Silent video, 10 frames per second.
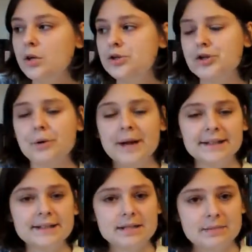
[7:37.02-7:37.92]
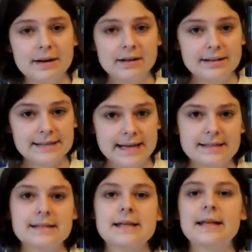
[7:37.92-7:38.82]
So yeah, this is about
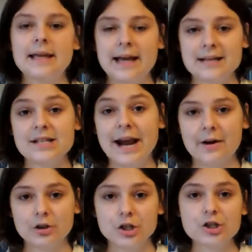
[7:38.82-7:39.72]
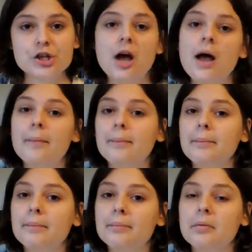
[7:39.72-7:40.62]
assassins and kick-ass characters,
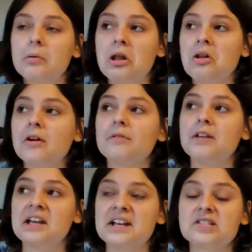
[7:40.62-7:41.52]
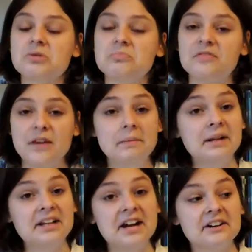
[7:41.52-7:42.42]
a lot of kick-ass
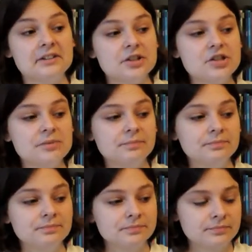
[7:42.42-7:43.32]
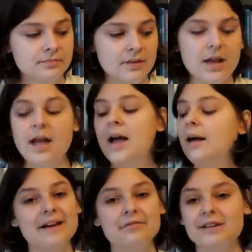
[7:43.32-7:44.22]
female characters.
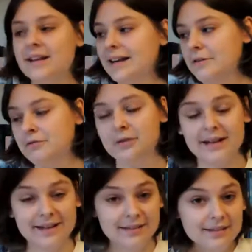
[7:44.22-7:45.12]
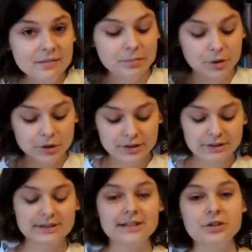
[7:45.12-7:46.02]
I feel like if you like this book,
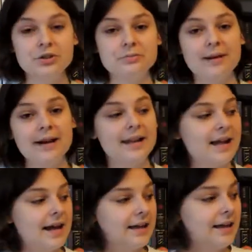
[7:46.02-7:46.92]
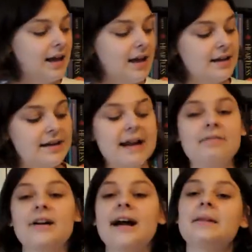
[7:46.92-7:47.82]
then you might like
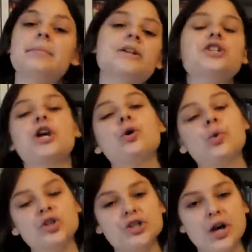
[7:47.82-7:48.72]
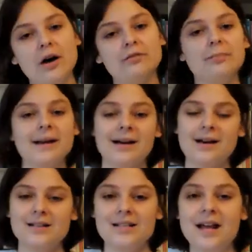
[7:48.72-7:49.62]
Nevernight by Jay Kristoff,
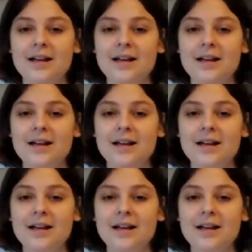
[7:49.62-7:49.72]
because